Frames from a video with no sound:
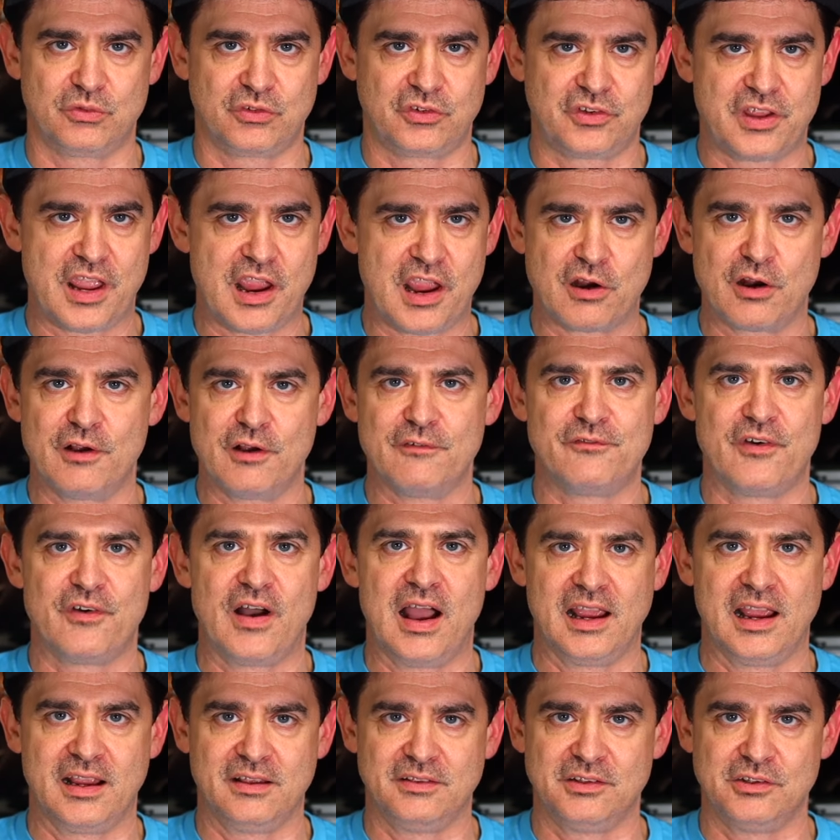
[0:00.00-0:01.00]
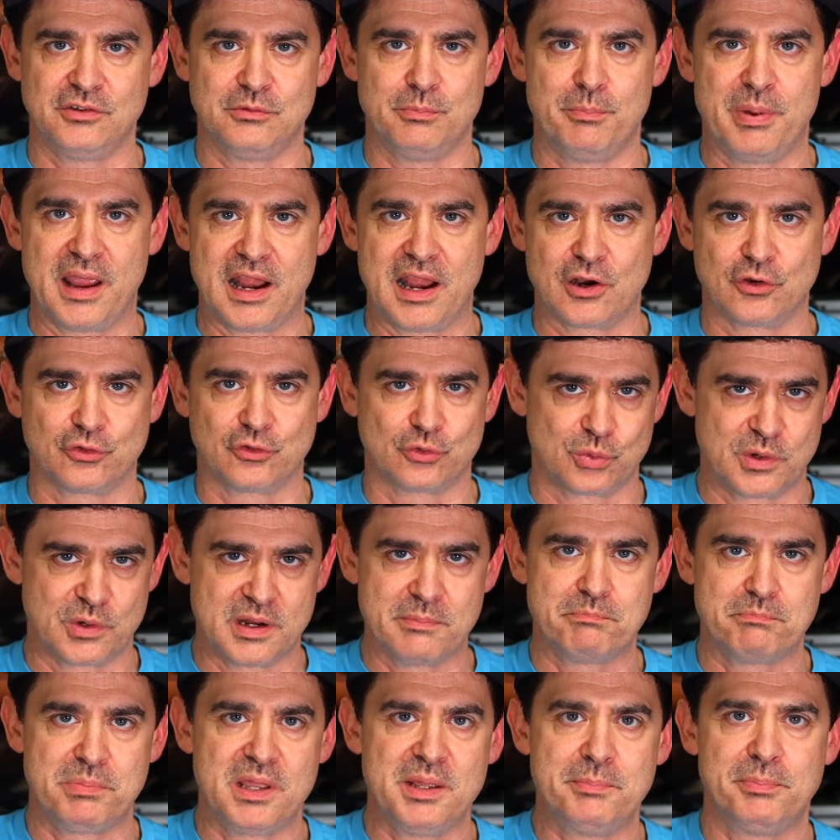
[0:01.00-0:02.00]
terrifying. These bears
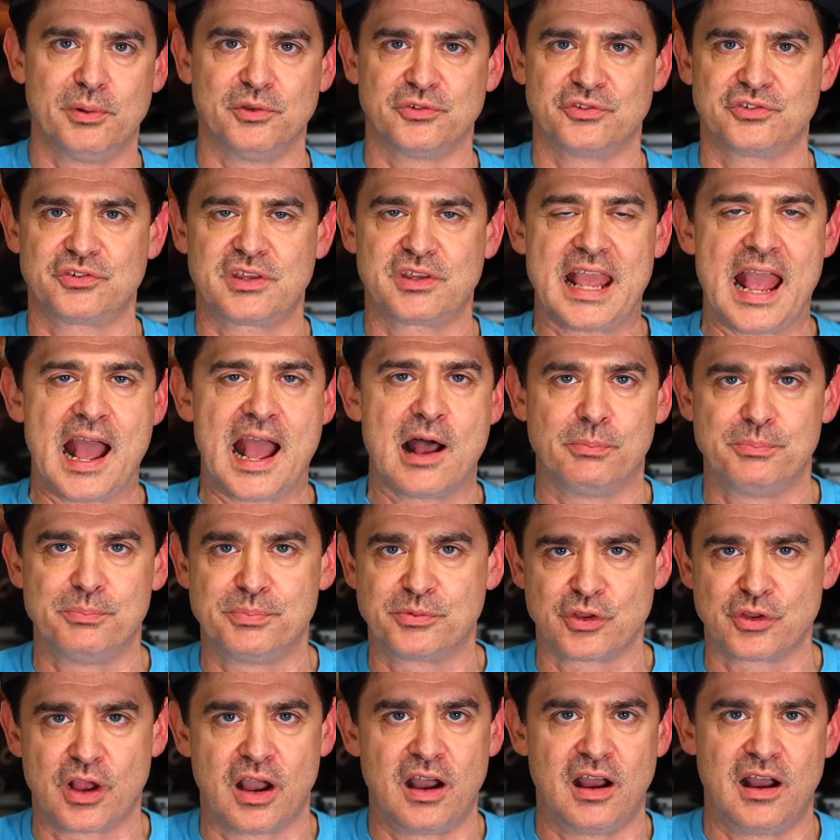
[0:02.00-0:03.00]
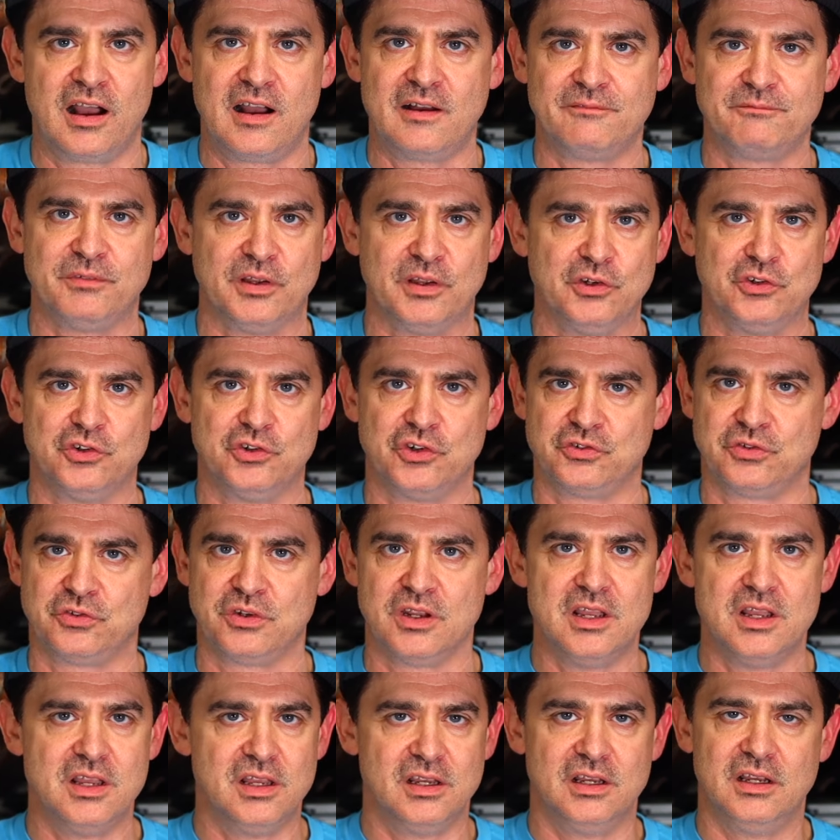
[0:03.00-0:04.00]
rip people's scalps off and
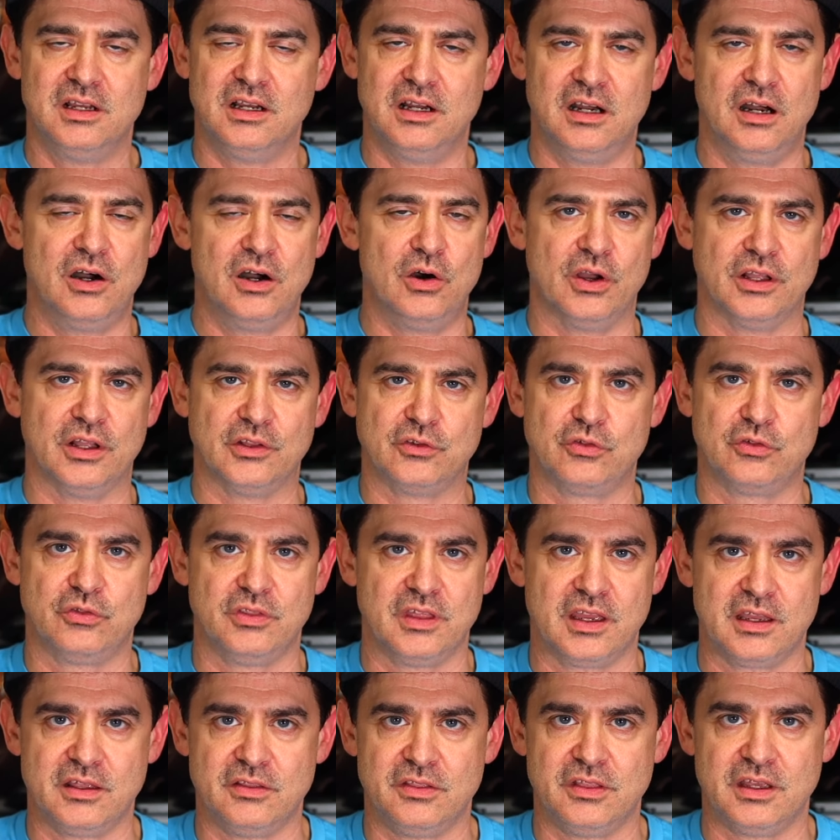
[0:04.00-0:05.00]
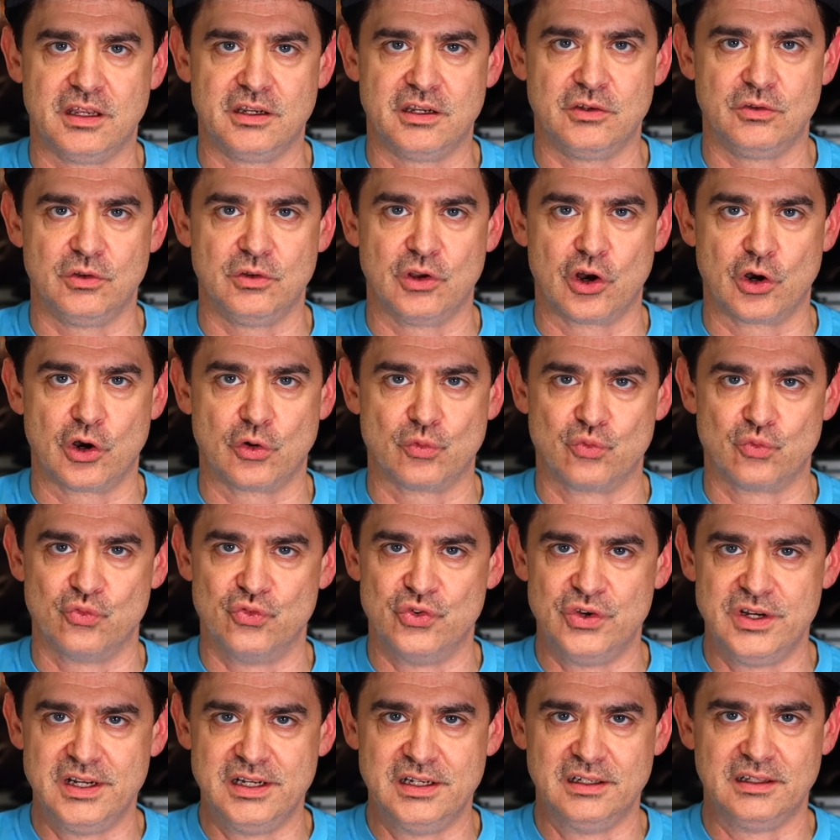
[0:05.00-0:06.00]
just, oh, it's they are
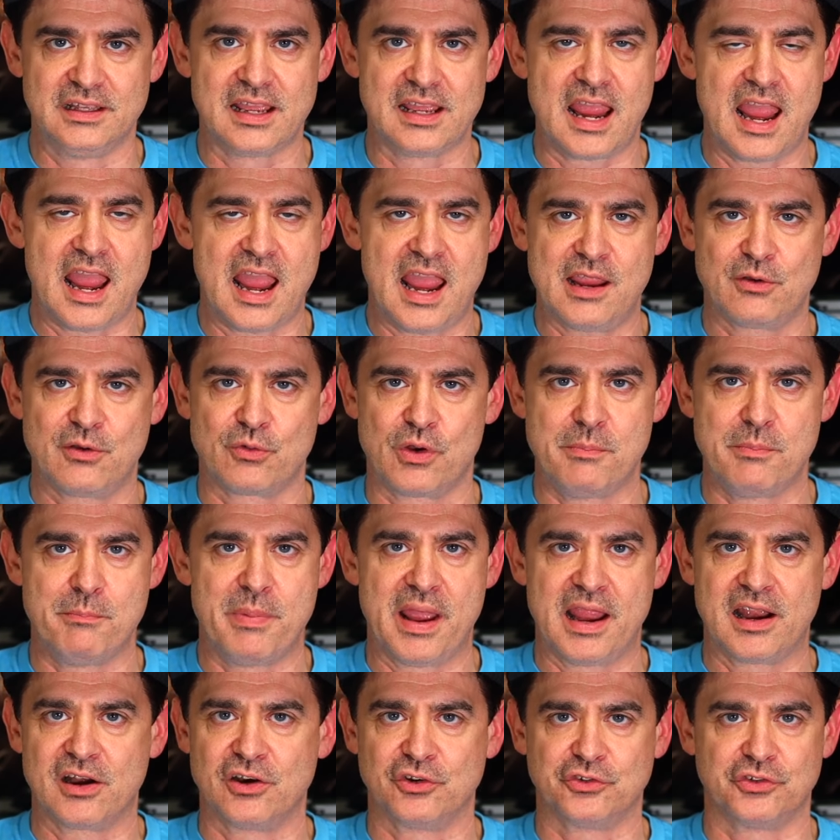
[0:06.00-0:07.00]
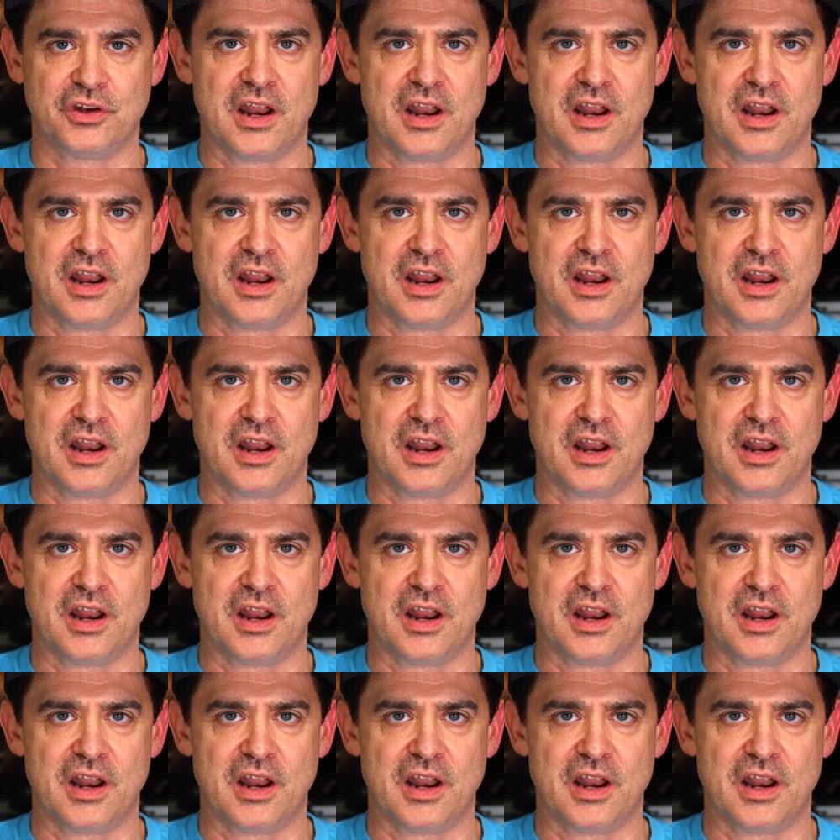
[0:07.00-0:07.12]
really angry bears.